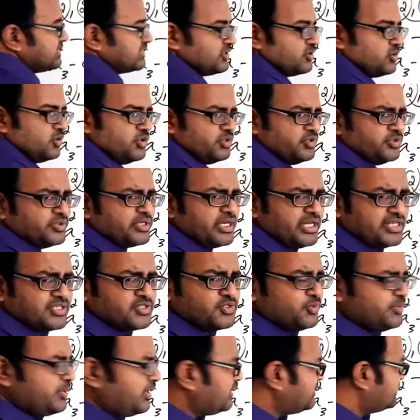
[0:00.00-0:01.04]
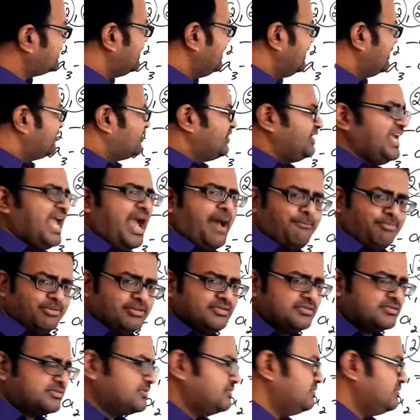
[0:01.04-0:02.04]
I told you, you can assume as 3 apples